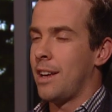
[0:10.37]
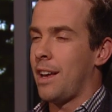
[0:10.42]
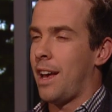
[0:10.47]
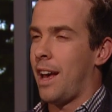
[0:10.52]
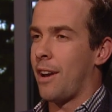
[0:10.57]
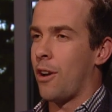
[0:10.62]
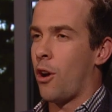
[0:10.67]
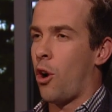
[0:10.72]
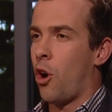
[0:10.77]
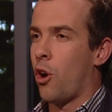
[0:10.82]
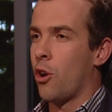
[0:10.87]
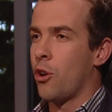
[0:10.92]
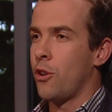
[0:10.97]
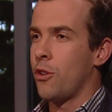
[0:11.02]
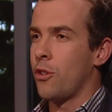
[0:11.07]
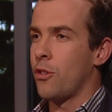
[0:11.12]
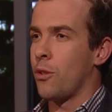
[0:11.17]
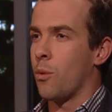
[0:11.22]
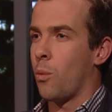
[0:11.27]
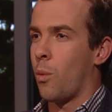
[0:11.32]
And
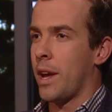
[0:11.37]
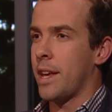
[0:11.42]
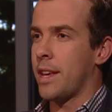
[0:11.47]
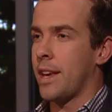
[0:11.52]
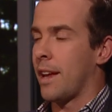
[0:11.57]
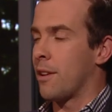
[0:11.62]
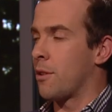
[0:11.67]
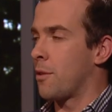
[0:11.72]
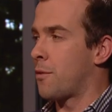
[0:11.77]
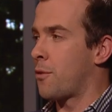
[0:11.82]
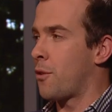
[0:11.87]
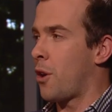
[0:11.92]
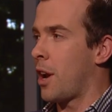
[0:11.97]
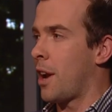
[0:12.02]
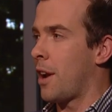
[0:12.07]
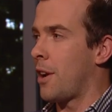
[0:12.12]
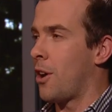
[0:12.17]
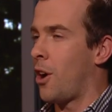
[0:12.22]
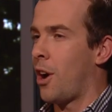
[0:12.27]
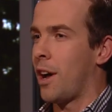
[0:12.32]
on the weekend, on
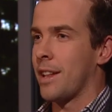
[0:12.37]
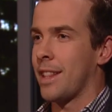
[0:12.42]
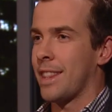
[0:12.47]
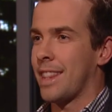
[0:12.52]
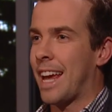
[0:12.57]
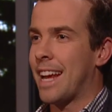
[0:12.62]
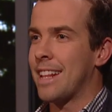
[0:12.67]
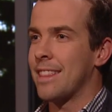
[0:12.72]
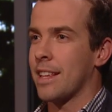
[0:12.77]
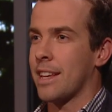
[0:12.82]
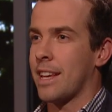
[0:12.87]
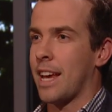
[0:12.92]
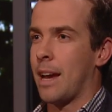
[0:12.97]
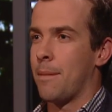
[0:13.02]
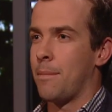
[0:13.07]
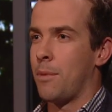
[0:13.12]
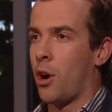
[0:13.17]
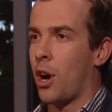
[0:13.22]
Friday night, late in the game,